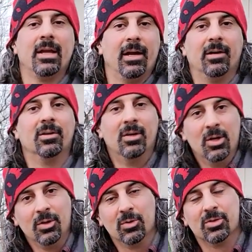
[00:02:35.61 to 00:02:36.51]
the hell
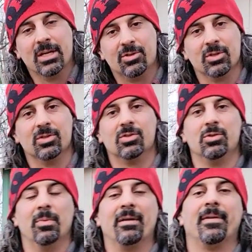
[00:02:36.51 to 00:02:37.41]
those engines
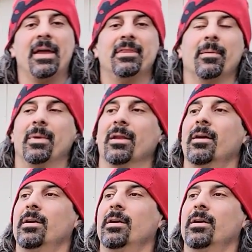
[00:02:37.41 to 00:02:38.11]
you may find them in.